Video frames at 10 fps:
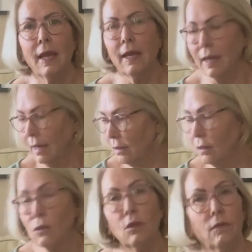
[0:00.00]
And
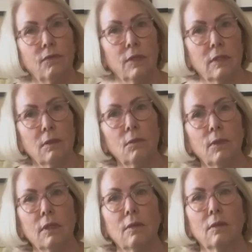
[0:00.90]
you can visit
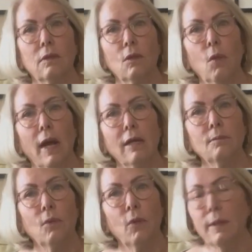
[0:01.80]
with the
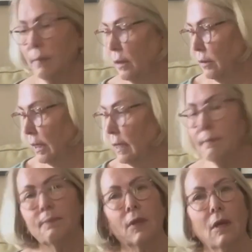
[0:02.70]
wild boy, Bodie,
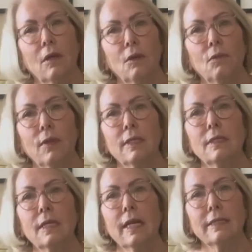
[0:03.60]
who thinks
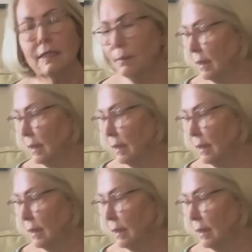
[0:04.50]
he has to be in